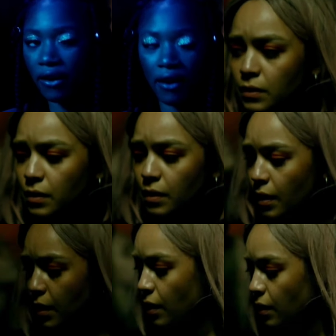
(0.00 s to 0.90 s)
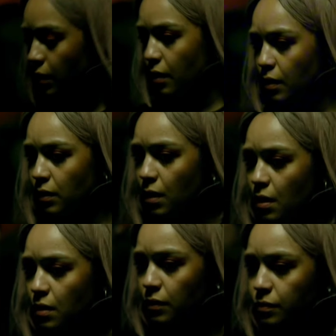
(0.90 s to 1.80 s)
Courtney outside.
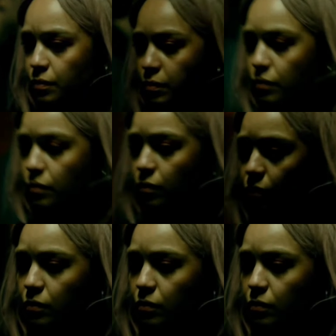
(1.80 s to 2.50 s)
Cotton panics,